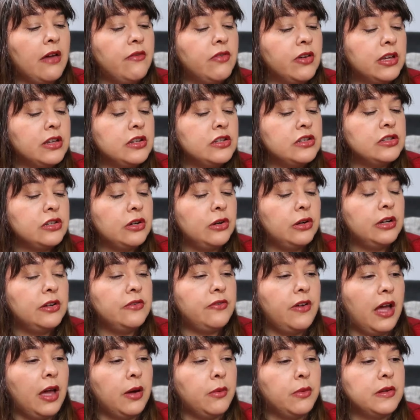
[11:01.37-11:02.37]
have a concern
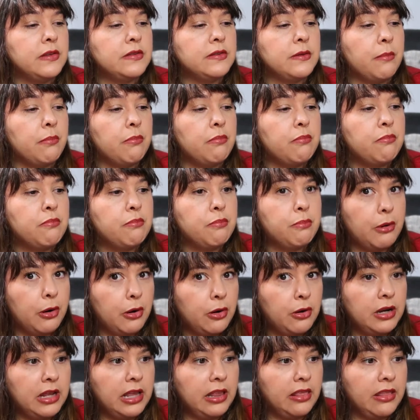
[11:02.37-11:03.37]
if I was
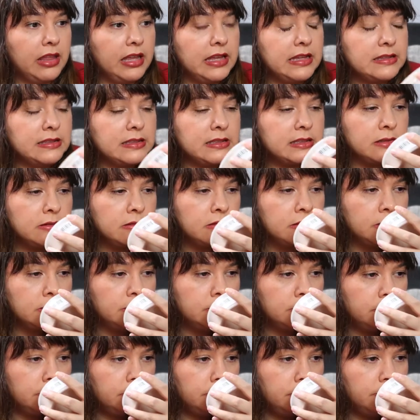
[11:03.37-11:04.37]
burning this
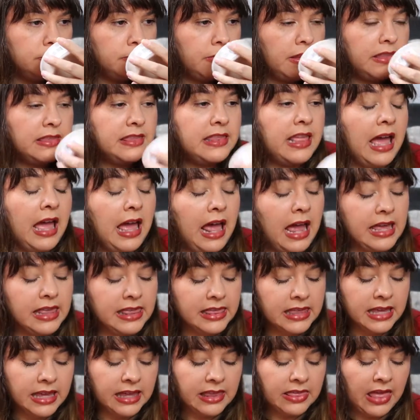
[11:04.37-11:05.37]
that I
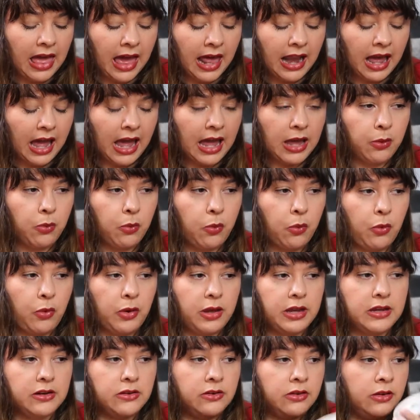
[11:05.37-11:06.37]
think that I
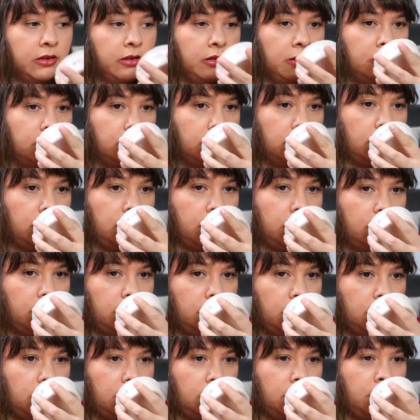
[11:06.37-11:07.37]
would
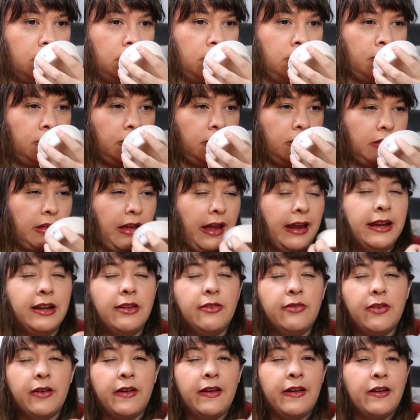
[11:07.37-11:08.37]
kind
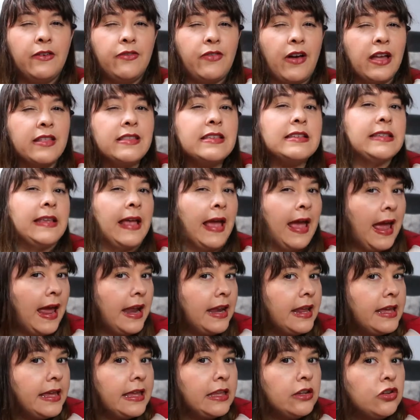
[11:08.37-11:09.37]
of find this
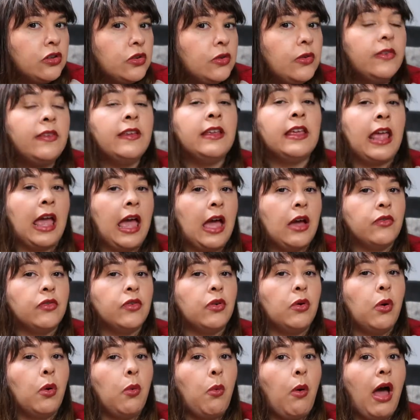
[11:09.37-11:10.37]
headache inducing
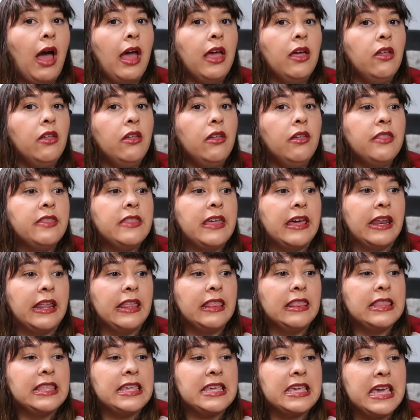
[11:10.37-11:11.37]
after a while
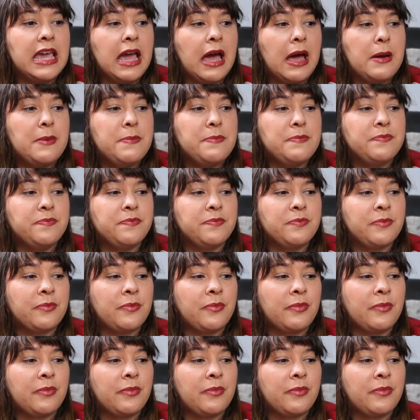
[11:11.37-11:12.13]
that the um